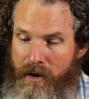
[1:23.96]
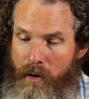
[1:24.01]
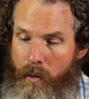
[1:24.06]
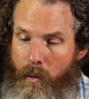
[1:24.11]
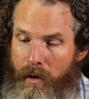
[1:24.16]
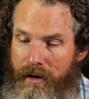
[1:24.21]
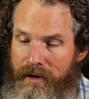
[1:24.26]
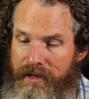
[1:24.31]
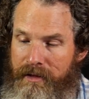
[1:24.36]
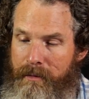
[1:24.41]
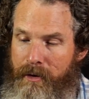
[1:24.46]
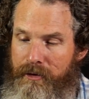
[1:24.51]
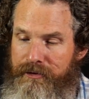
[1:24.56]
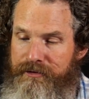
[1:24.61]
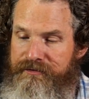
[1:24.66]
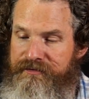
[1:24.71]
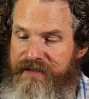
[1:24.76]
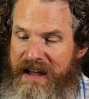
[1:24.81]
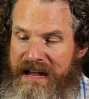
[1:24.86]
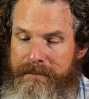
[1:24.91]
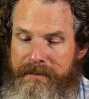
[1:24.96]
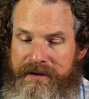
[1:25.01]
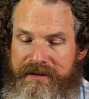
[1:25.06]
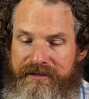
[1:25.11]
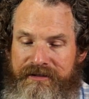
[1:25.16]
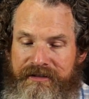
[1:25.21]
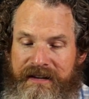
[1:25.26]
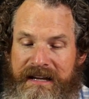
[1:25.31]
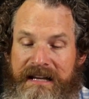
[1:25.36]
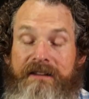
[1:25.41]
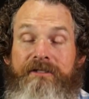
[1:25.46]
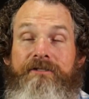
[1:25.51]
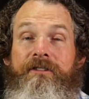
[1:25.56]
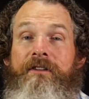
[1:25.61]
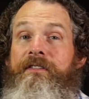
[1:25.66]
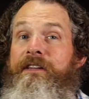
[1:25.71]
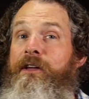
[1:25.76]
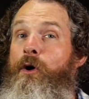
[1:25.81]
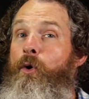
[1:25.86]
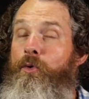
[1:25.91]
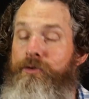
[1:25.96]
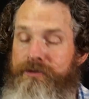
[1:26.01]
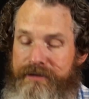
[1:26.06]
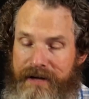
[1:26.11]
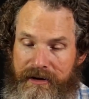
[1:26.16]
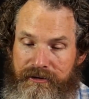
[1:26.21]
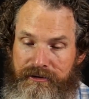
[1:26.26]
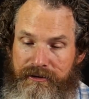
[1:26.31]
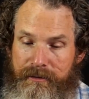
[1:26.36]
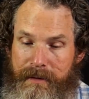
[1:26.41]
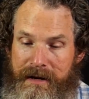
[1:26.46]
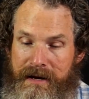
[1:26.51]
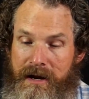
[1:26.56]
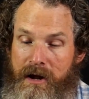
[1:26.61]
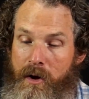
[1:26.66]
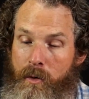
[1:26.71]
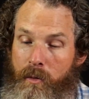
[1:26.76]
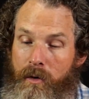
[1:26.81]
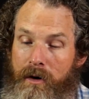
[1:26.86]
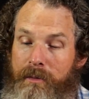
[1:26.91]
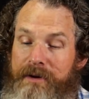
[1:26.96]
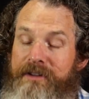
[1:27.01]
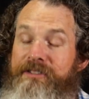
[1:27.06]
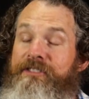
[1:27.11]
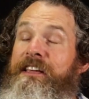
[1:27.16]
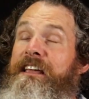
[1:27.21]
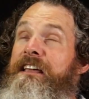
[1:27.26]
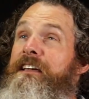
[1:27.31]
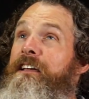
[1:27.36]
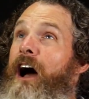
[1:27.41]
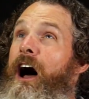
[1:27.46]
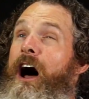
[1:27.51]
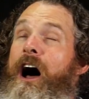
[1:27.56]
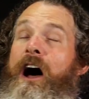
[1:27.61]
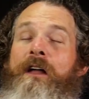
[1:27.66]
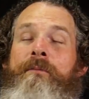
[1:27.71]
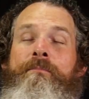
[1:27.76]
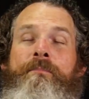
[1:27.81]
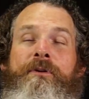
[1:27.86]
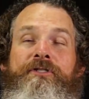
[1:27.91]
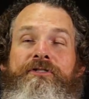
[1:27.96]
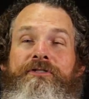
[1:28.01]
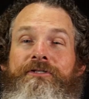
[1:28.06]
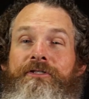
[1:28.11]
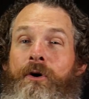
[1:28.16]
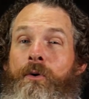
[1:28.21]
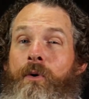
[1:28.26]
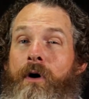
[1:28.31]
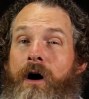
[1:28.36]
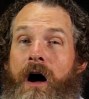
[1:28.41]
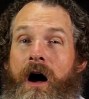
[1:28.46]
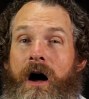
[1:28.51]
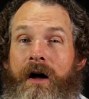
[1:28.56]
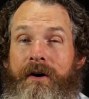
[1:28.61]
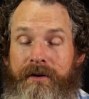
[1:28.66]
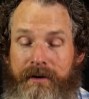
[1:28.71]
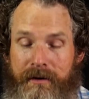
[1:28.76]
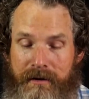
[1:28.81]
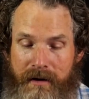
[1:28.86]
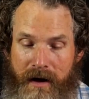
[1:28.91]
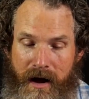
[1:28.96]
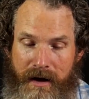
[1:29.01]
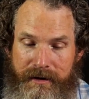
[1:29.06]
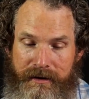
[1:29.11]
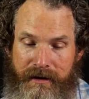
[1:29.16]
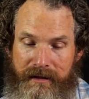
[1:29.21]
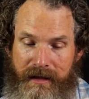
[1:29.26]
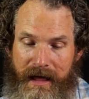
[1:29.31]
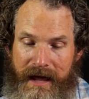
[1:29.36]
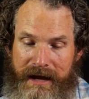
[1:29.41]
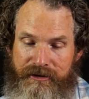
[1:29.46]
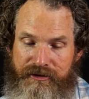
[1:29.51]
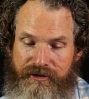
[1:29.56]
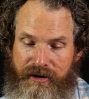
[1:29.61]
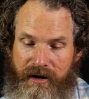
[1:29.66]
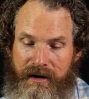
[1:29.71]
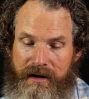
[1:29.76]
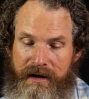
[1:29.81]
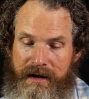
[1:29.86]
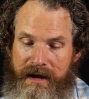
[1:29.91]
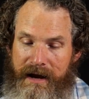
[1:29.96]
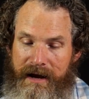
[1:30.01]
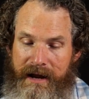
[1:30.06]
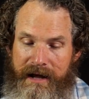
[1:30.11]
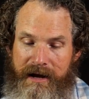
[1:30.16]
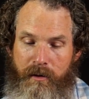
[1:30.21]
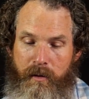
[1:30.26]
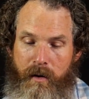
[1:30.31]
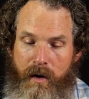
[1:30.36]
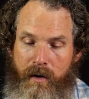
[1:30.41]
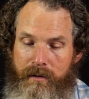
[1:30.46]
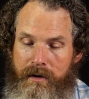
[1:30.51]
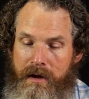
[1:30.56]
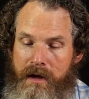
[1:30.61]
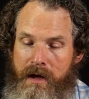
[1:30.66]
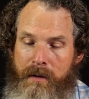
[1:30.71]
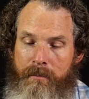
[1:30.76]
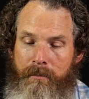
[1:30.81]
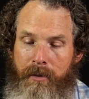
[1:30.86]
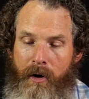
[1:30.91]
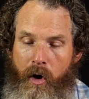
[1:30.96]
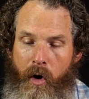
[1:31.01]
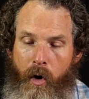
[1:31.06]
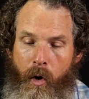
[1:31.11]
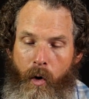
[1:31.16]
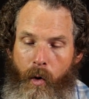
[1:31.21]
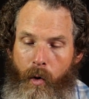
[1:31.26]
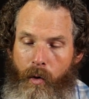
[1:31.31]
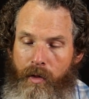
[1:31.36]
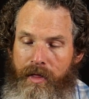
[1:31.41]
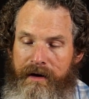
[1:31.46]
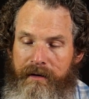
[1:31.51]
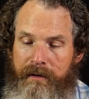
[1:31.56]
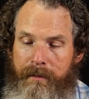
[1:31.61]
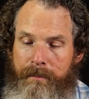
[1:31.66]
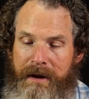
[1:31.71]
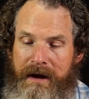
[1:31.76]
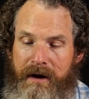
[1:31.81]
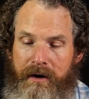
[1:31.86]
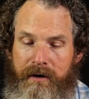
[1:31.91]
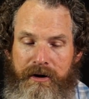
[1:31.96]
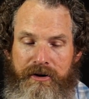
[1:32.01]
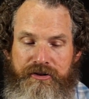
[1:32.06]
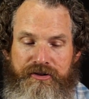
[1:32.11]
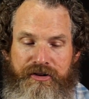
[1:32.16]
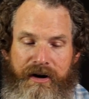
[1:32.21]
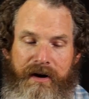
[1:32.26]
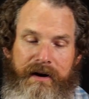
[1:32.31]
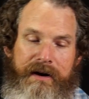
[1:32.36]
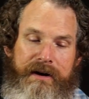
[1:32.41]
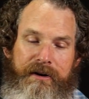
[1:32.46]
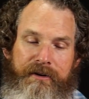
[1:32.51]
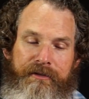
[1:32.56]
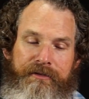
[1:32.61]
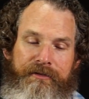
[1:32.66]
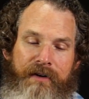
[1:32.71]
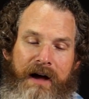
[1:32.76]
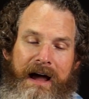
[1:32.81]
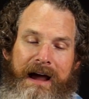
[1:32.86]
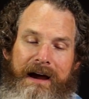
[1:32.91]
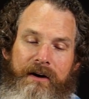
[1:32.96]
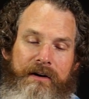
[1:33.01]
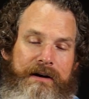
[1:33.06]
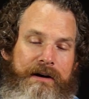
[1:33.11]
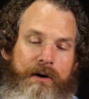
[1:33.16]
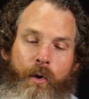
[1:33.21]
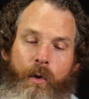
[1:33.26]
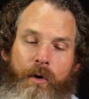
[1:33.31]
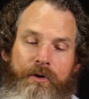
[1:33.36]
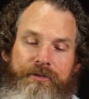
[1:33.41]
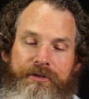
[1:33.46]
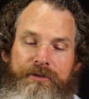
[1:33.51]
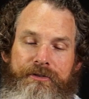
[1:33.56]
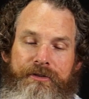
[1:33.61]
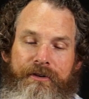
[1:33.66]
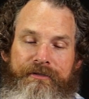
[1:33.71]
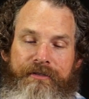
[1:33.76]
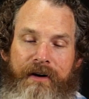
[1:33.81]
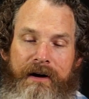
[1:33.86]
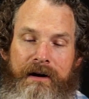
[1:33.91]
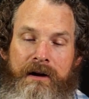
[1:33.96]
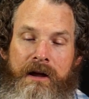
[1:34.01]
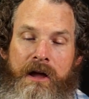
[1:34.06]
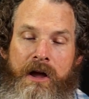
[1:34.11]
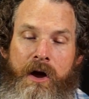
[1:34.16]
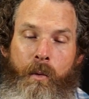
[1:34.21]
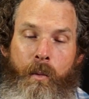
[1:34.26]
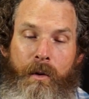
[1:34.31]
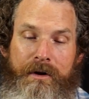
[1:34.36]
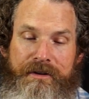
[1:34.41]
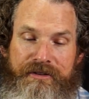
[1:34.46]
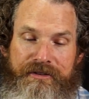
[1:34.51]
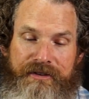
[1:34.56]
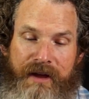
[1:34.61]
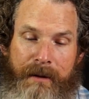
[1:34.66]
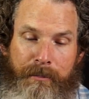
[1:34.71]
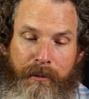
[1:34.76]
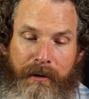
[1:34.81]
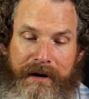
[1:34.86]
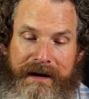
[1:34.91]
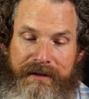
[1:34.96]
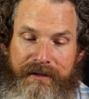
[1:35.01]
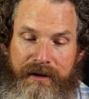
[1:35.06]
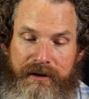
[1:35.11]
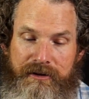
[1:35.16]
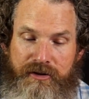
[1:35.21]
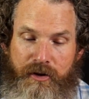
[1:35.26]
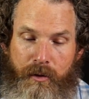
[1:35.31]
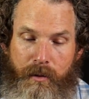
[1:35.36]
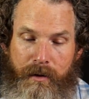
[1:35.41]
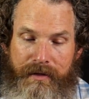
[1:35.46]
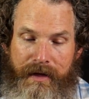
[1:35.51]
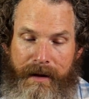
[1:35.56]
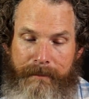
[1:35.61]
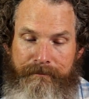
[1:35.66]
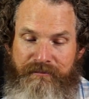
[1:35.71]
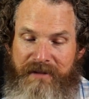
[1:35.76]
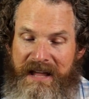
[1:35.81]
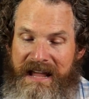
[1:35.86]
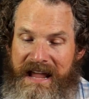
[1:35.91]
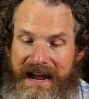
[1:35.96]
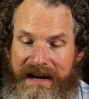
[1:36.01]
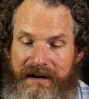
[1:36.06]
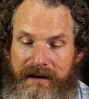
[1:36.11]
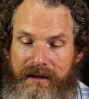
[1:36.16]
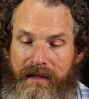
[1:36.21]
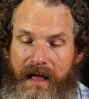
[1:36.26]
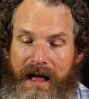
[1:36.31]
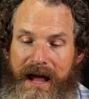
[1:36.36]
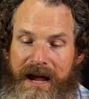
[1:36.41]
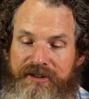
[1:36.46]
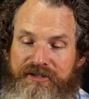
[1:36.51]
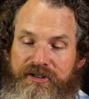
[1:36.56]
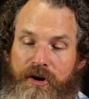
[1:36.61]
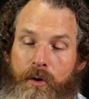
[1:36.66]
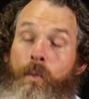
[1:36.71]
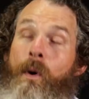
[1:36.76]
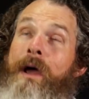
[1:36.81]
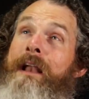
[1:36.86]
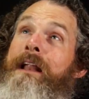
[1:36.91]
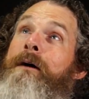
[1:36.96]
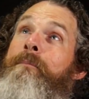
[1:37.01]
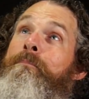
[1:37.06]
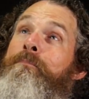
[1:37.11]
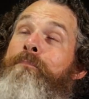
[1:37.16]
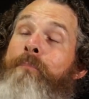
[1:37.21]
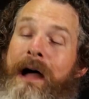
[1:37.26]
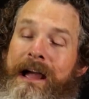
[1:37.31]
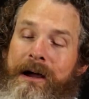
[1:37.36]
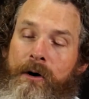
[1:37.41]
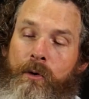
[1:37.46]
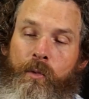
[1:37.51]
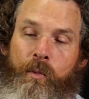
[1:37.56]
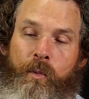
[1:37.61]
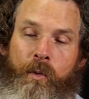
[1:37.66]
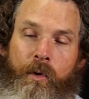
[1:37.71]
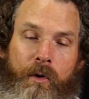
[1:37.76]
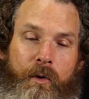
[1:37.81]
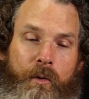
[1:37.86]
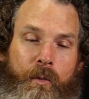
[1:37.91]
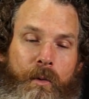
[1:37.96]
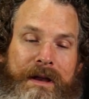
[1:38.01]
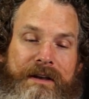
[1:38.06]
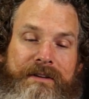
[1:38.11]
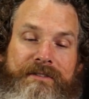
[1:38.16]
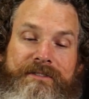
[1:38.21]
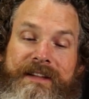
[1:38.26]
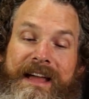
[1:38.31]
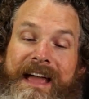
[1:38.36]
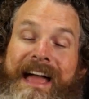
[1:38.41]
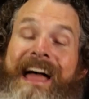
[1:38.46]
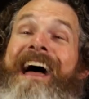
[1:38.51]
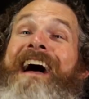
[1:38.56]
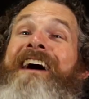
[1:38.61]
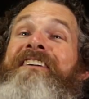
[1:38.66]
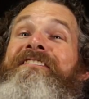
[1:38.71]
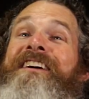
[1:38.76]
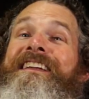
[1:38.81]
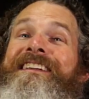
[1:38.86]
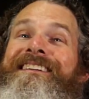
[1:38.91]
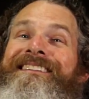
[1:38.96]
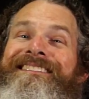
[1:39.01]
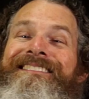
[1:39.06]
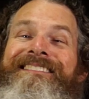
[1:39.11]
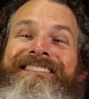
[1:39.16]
One of the most famous scenes of the Old Testament, where we see God bestow honor on Elijah. And I quote, "Behold, there appeared a chariot of fire and horses of fire, which separated the two of them. And Elijah went up by a whirlwind to heaven."